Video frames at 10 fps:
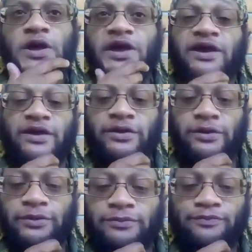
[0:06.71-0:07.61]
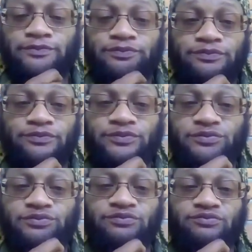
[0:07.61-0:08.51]
And
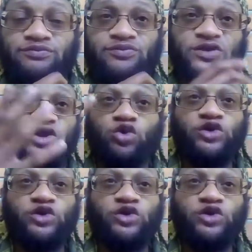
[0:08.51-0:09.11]
New